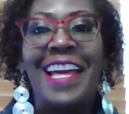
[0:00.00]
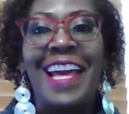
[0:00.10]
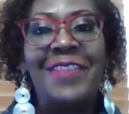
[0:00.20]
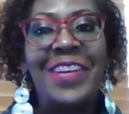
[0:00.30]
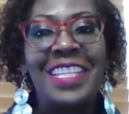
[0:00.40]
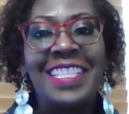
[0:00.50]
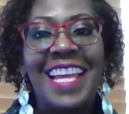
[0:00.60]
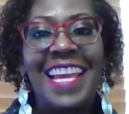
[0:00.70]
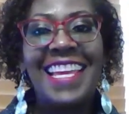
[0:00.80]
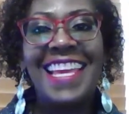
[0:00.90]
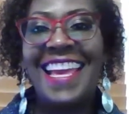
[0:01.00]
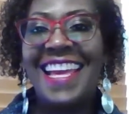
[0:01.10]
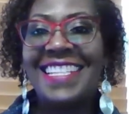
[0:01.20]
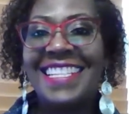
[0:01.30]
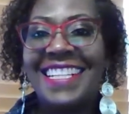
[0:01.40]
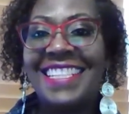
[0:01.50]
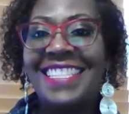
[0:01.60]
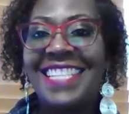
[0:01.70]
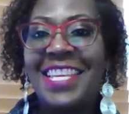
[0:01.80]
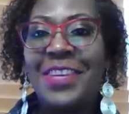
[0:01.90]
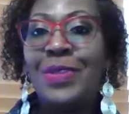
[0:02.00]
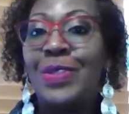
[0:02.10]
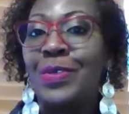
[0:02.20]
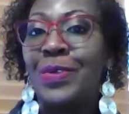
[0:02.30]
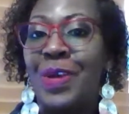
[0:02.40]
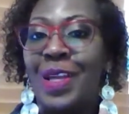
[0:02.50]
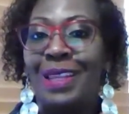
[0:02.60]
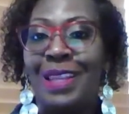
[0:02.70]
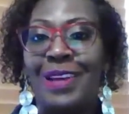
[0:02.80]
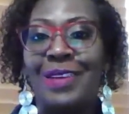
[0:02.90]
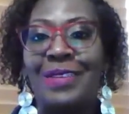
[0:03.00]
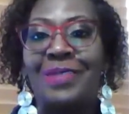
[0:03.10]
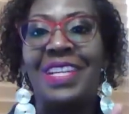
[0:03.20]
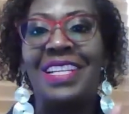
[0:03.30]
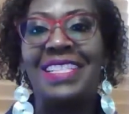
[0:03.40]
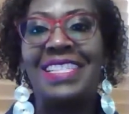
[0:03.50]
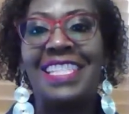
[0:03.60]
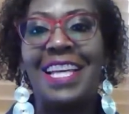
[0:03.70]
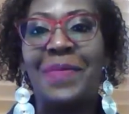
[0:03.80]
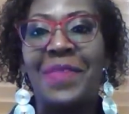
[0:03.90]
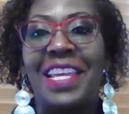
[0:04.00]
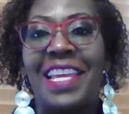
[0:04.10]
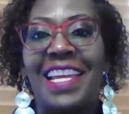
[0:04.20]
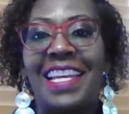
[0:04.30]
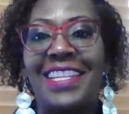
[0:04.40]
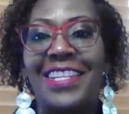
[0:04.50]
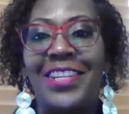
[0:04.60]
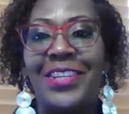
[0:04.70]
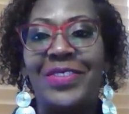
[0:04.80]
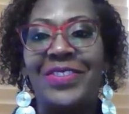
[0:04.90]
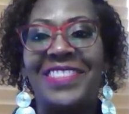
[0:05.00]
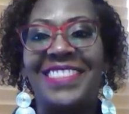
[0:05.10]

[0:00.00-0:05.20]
Have a good day and continue to learn something new.